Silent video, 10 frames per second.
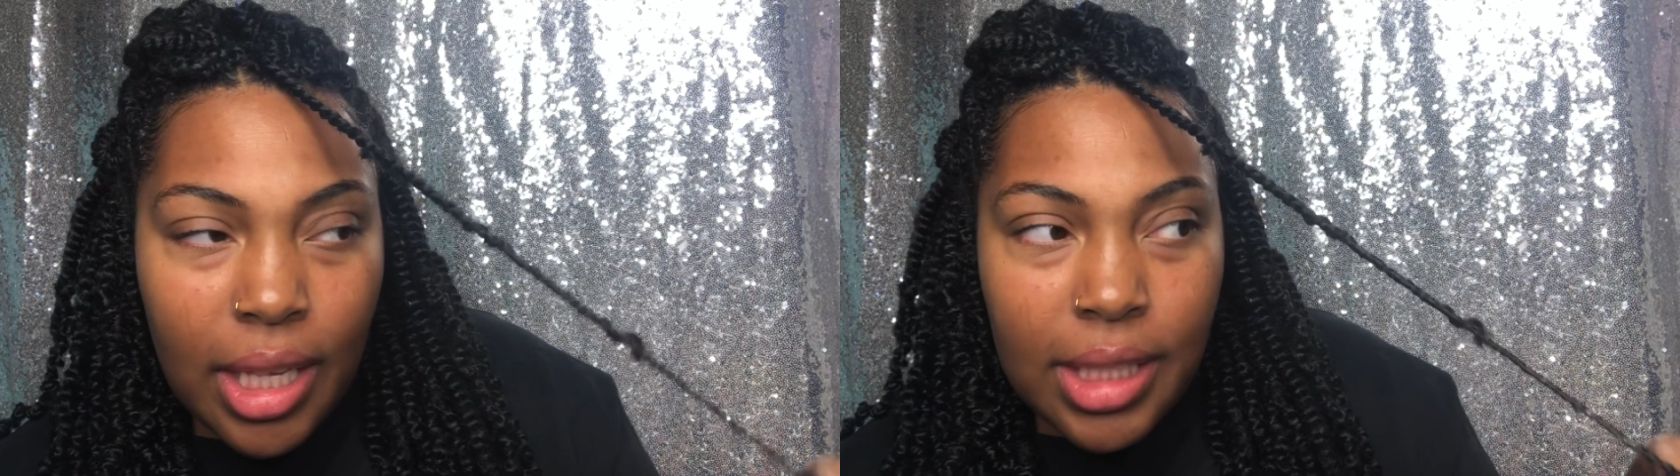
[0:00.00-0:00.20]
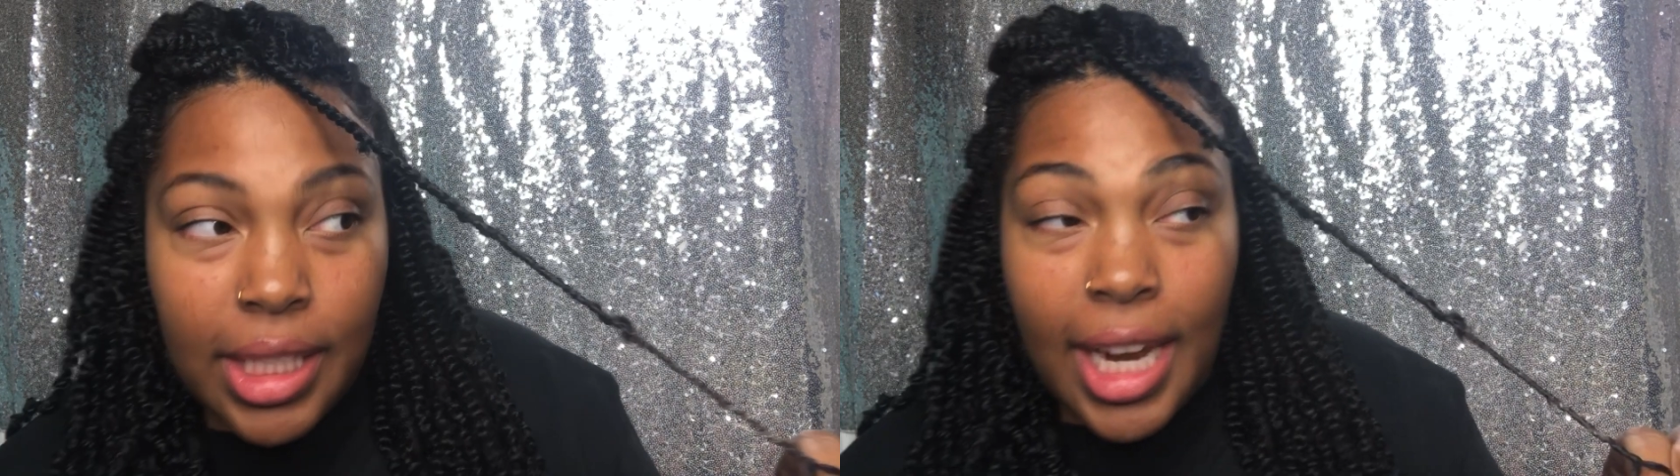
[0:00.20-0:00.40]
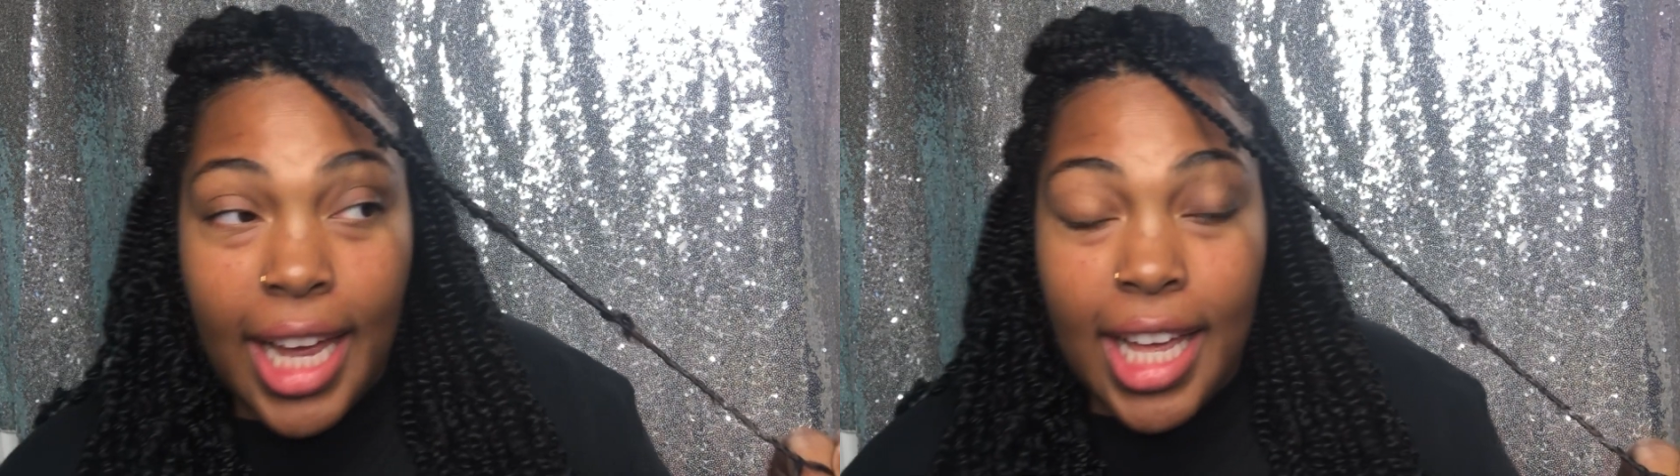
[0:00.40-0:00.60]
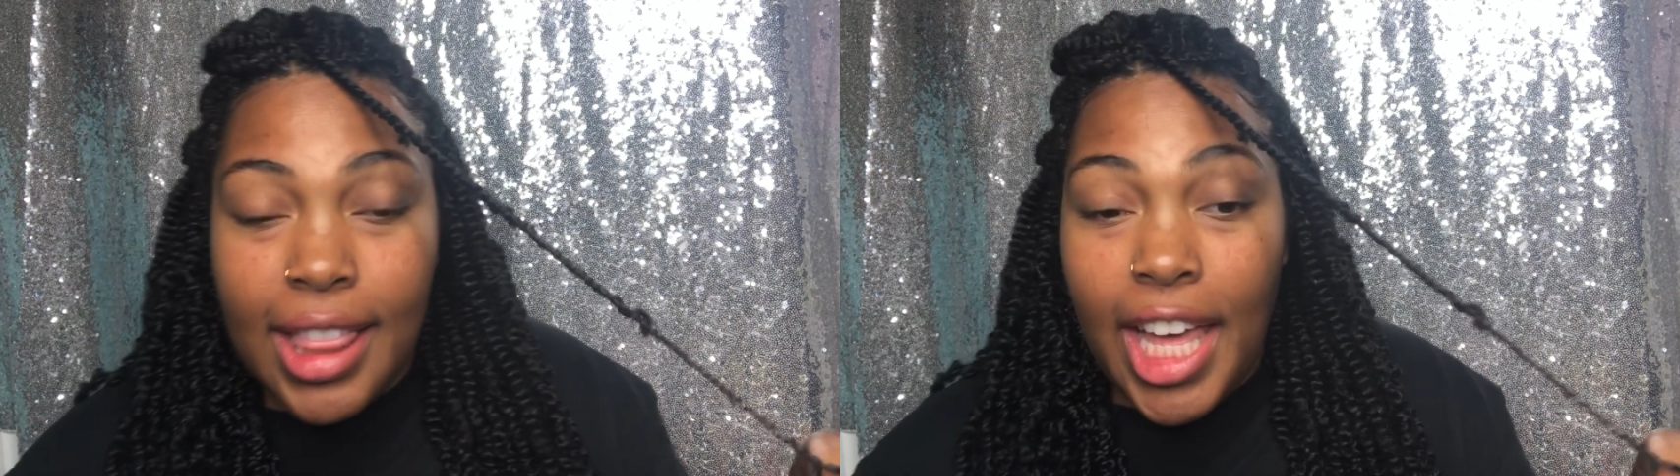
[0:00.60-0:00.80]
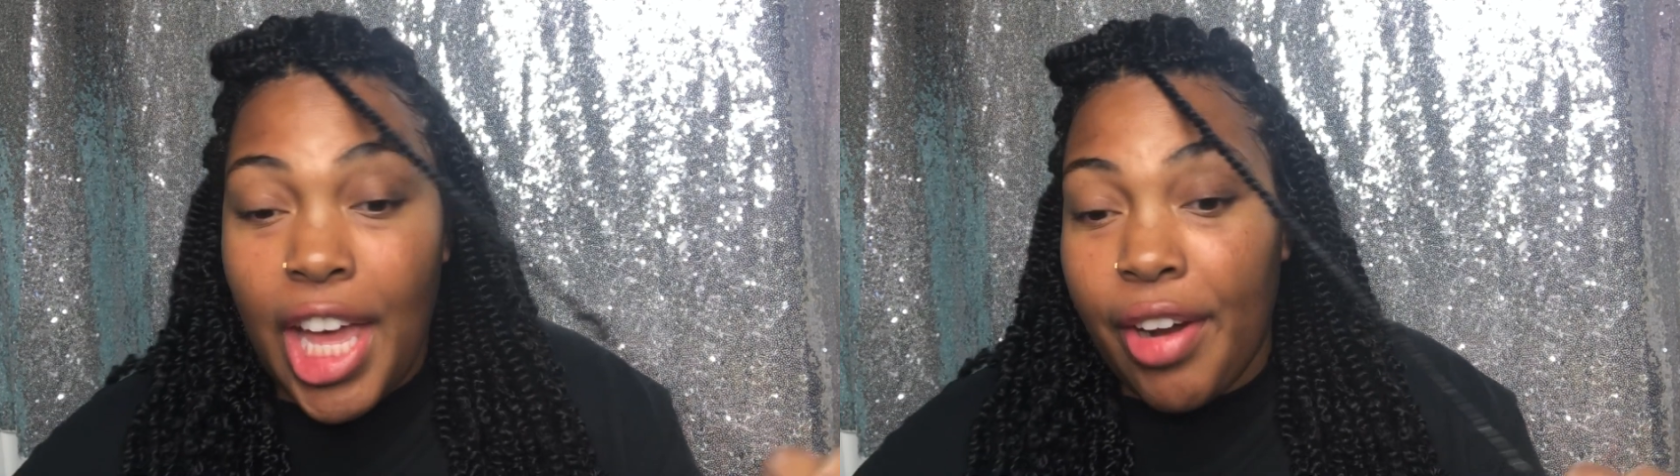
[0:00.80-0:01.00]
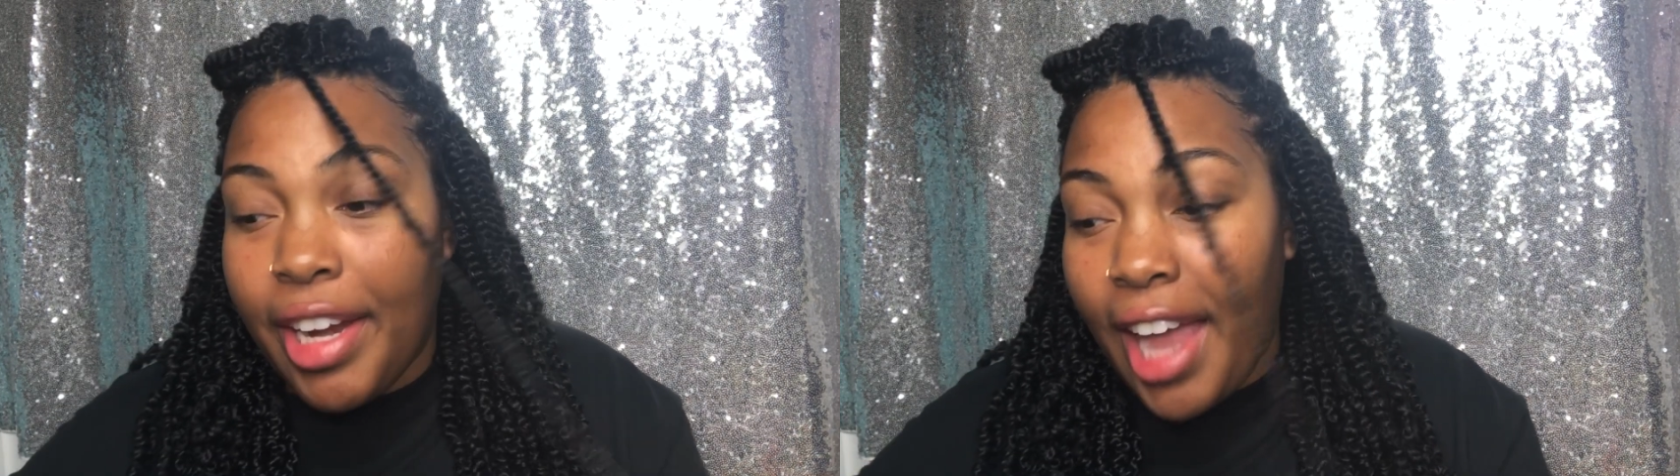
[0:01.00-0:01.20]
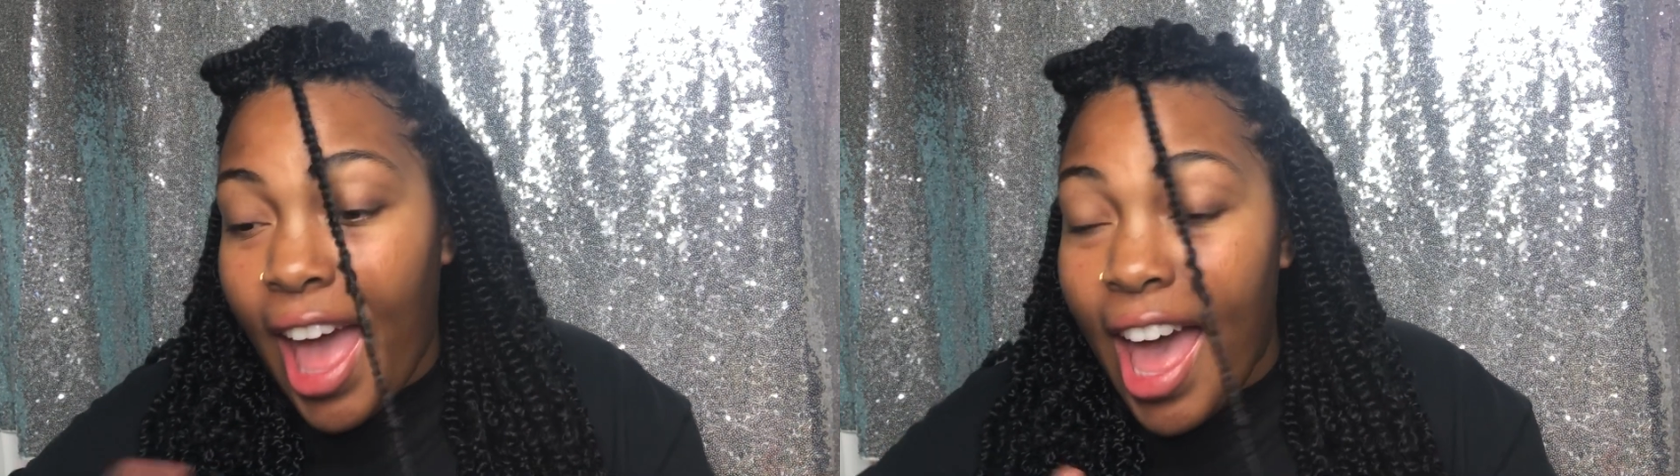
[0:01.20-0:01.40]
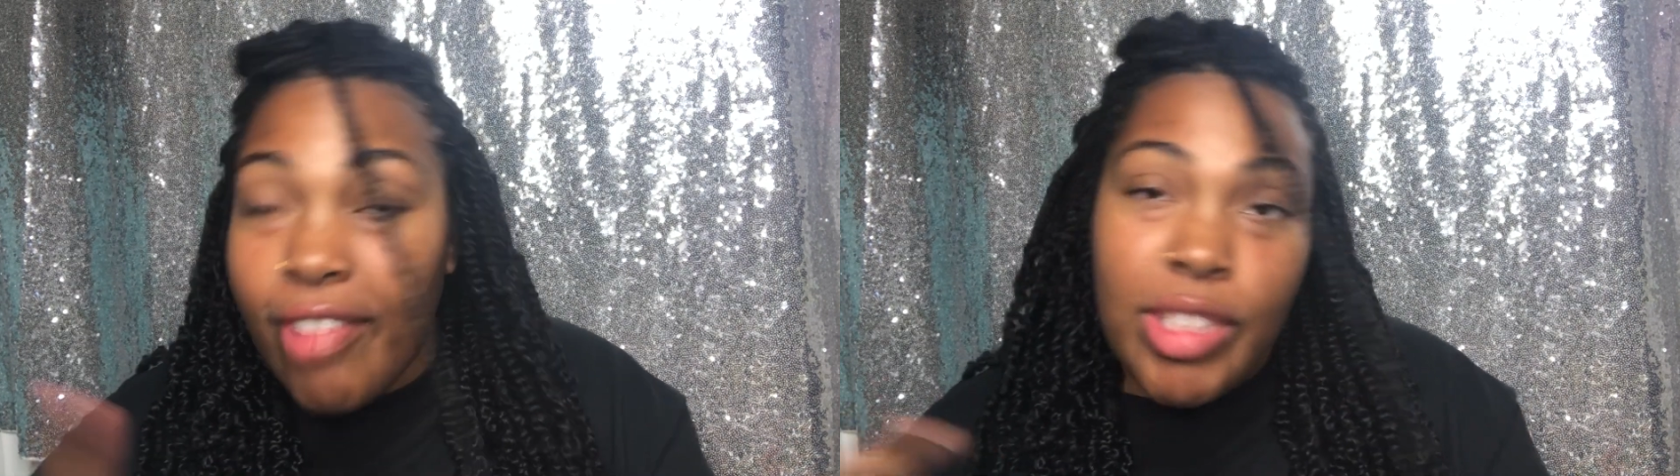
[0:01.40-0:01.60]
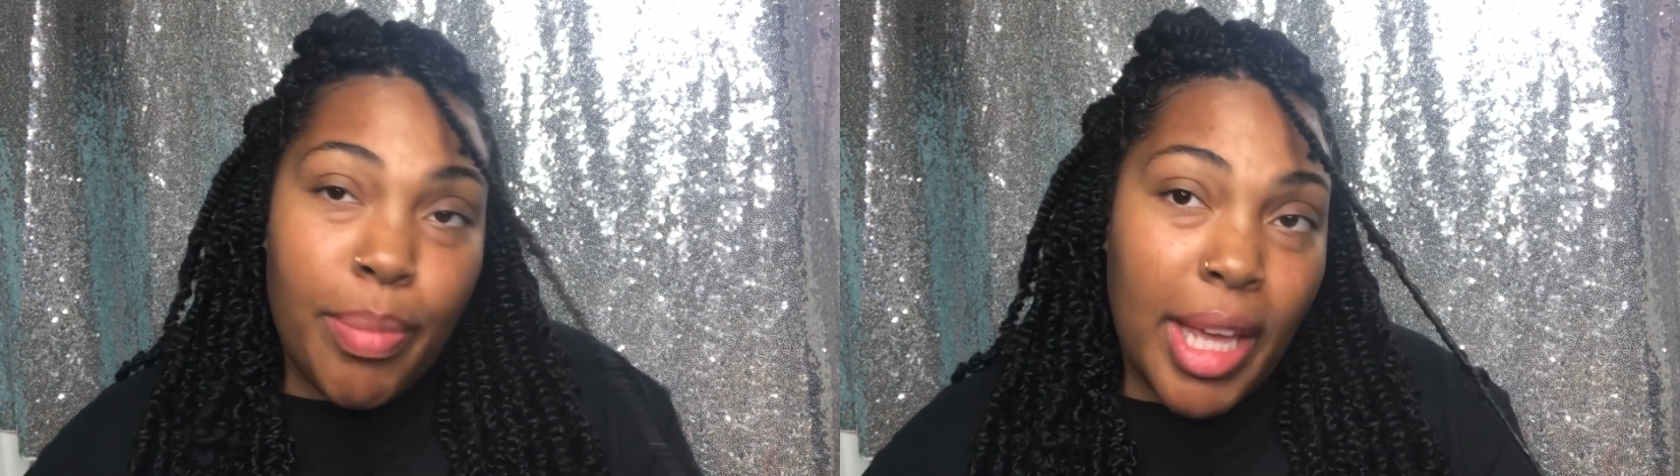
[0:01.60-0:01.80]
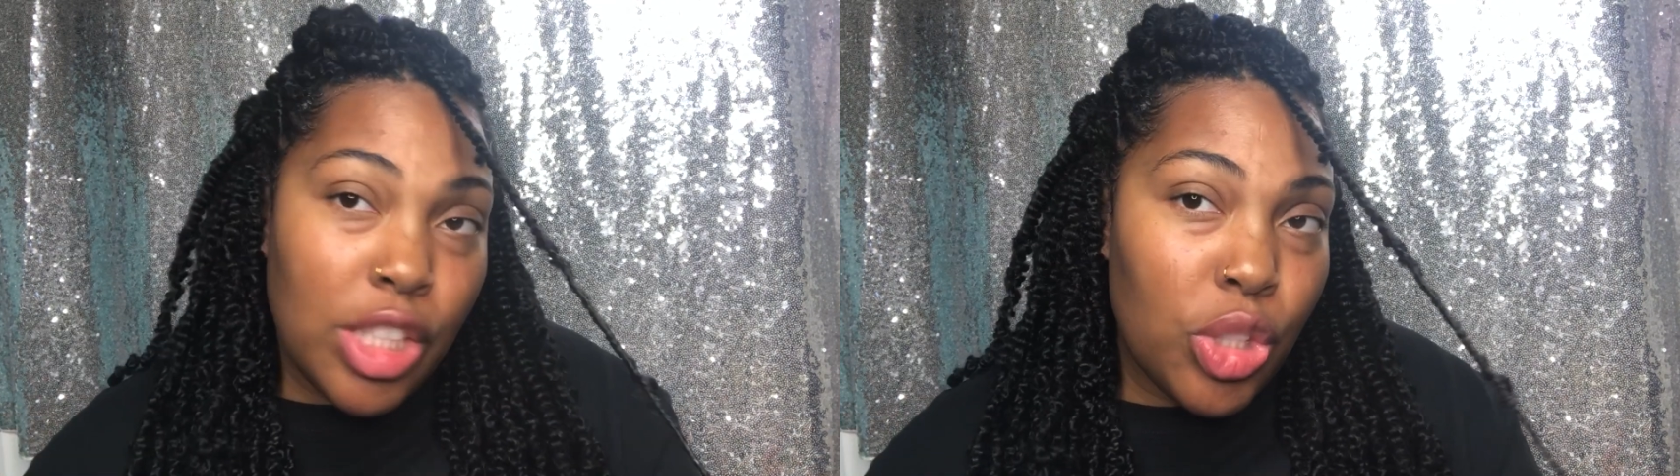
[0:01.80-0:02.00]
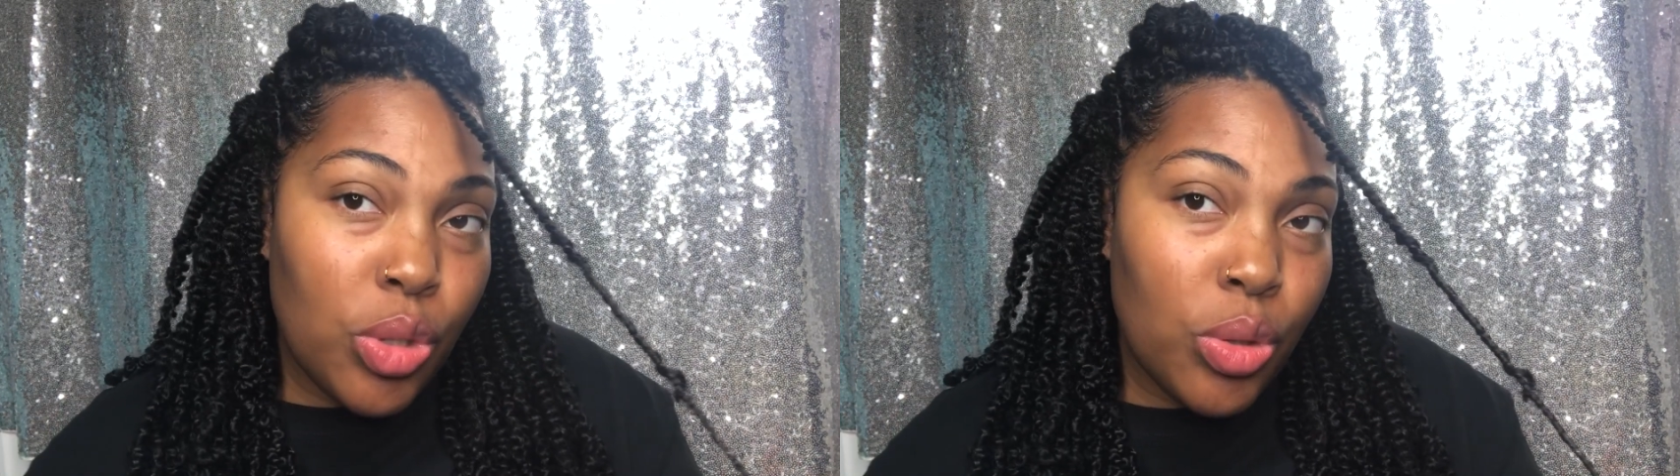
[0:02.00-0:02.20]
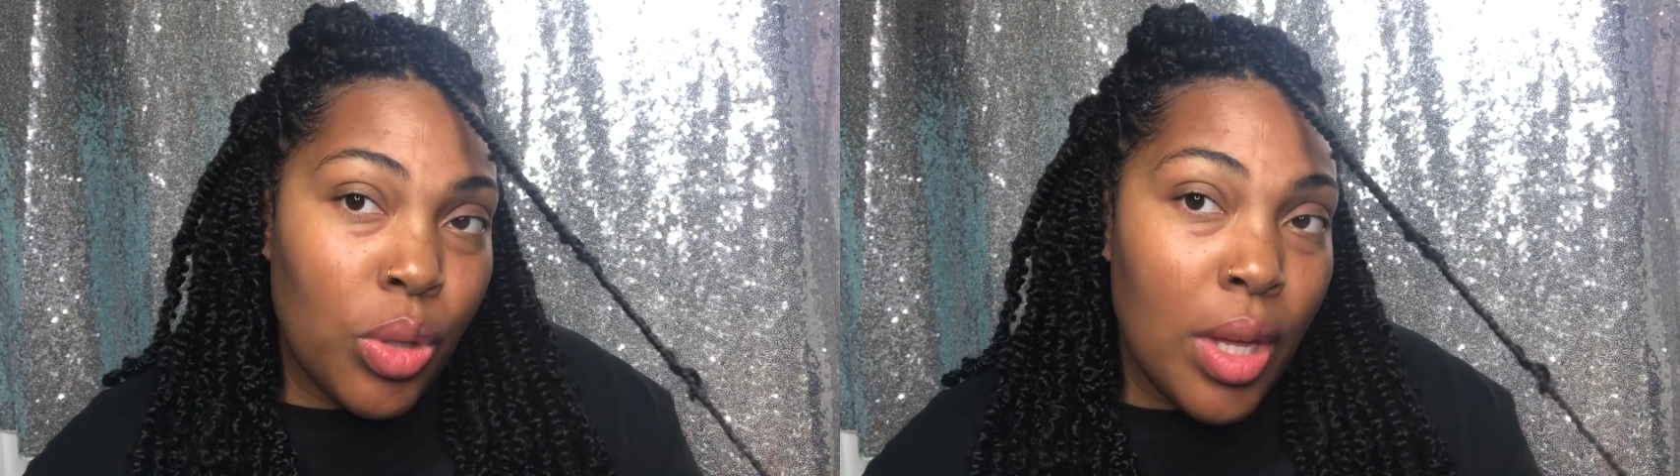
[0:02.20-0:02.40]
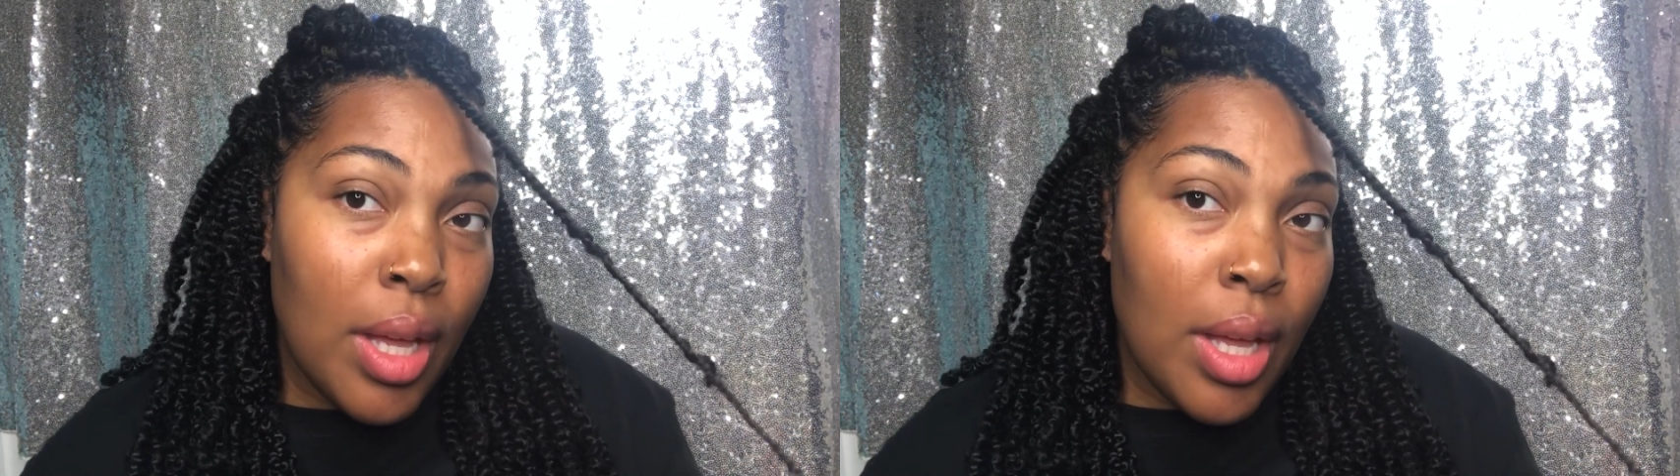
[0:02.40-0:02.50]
did I cut the hair in half to make two?